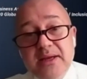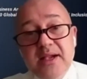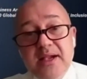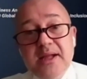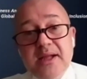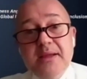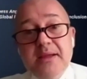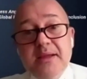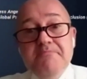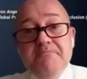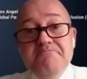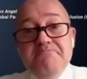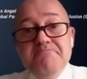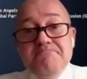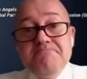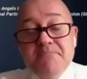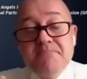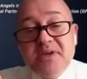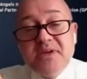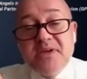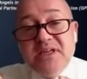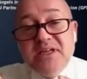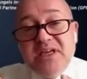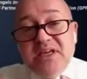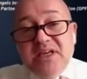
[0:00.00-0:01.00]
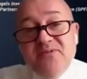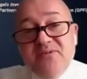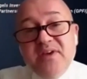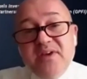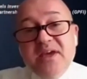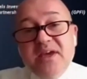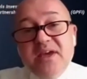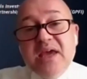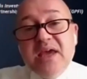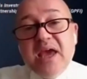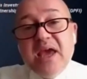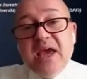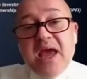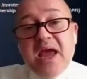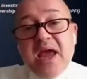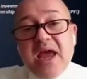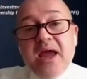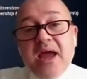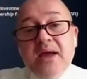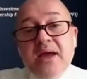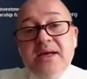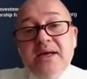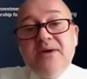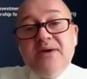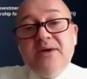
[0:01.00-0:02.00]
giving a
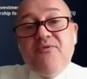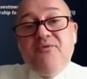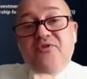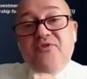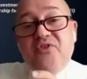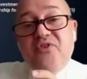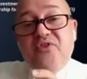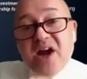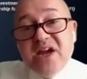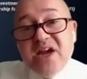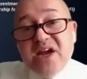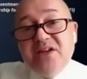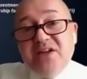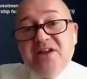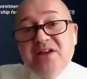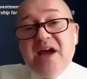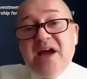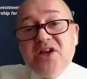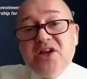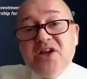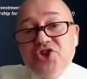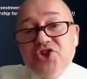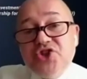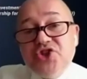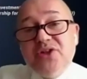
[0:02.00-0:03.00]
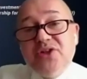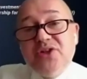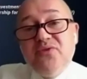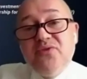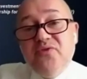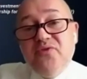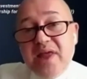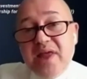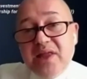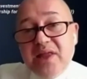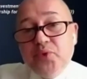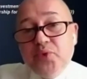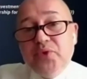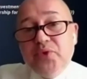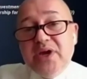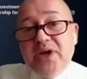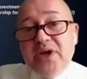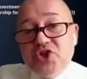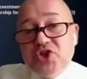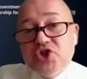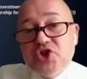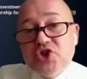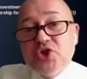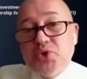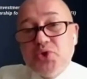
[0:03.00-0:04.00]
financial valuation to
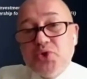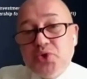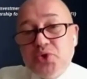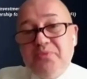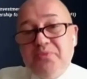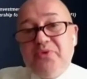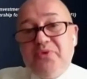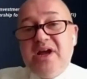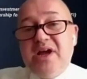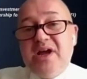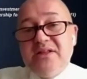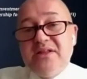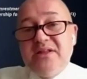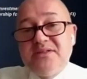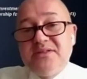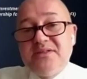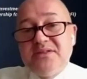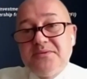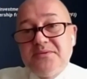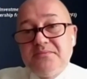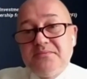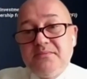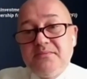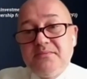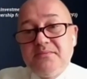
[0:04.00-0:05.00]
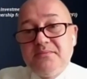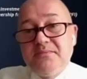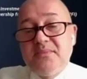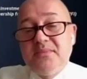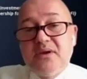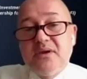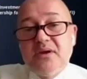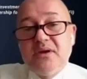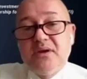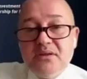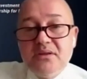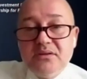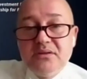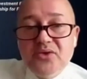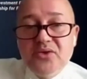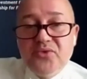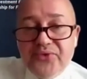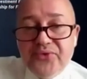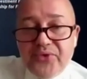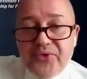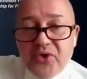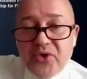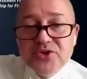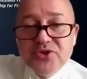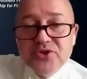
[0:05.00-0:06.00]
brands. The first
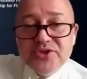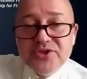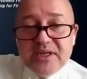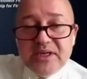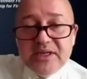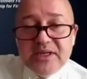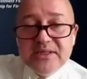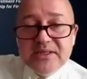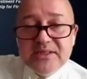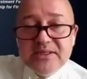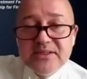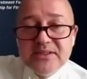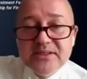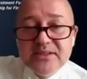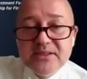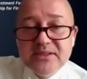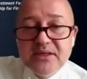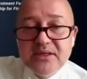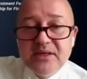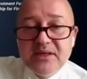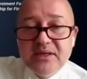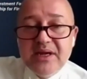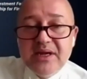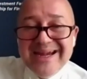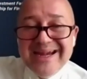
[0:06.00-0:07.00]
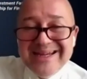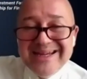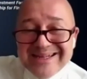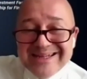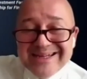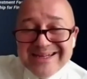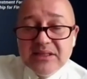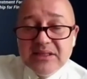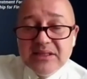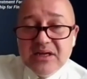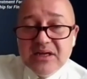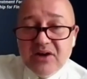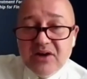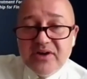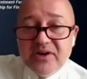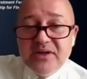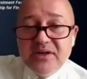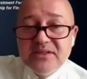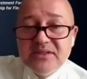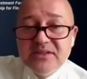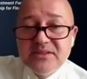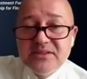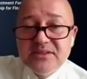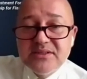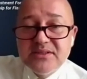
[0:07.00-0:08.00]
is ethical governance.
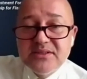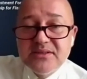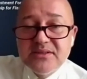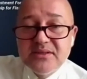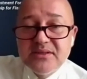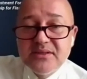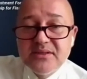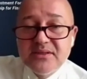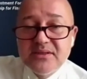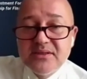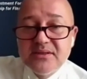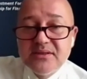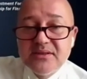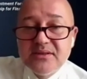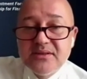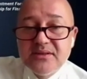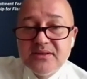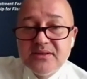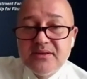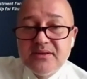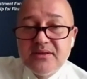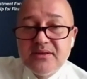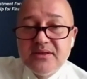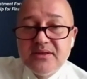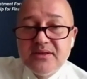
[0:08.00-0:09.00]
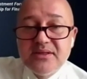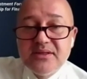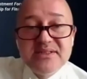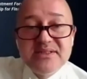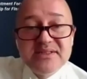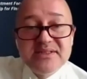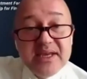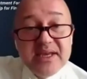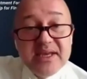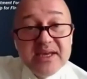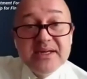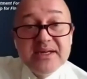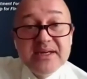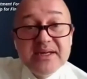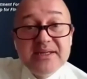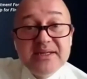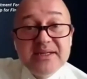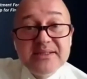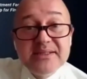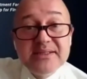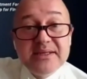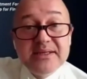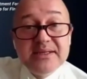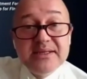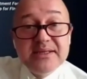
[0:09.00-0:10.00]
Second is
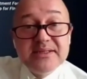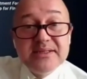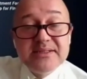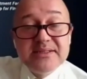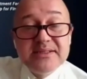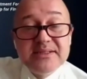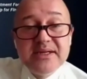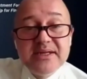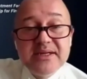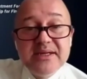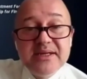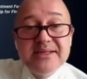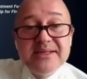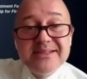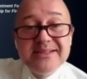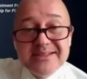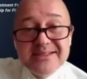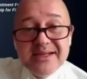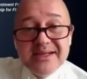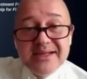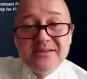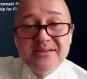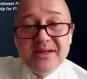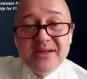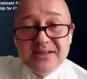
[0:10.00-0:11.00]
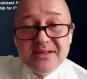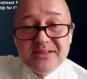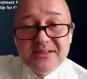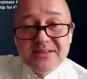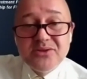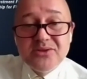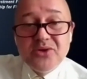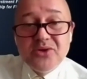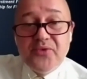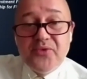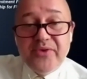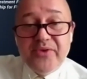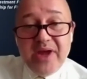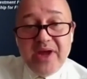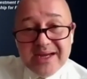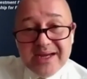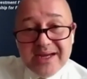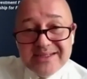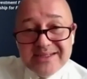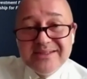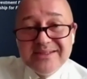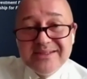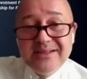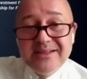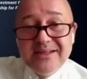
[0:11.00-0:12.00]
standards of excellence.
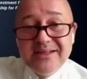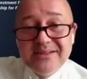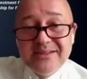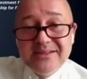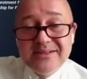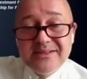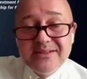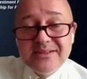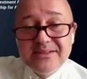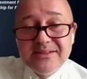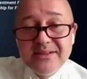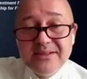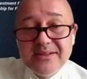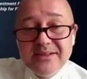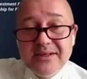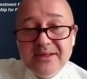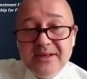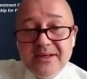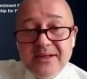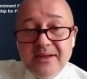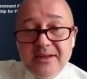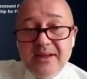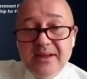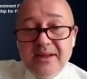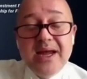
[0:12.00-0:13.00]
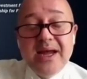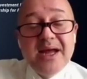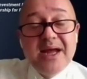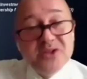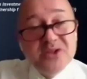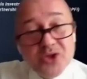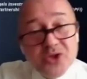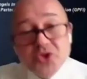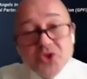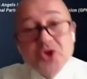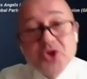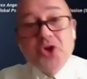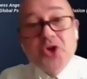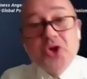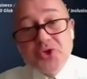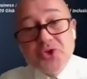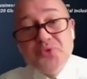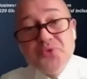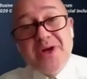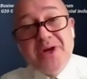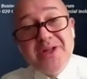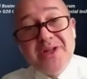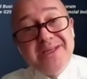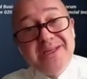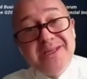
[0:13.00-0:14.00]
And the third one is
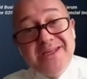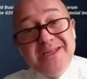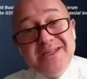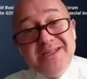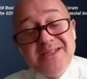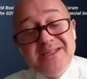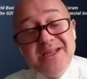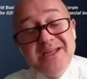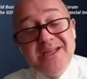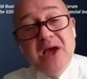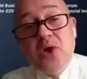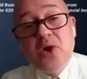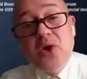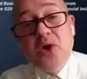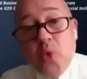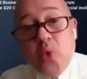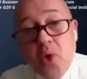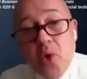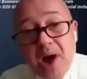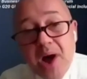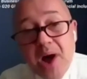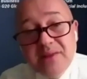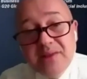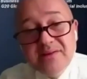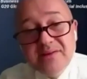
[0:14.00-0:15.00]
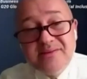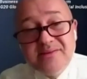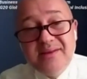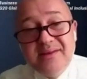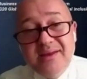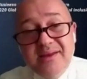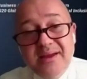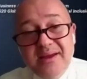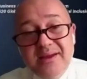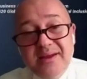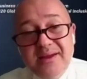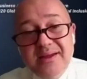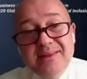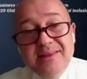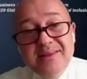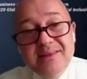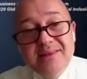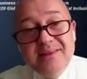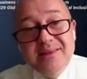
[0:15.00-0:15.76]
quality leadership.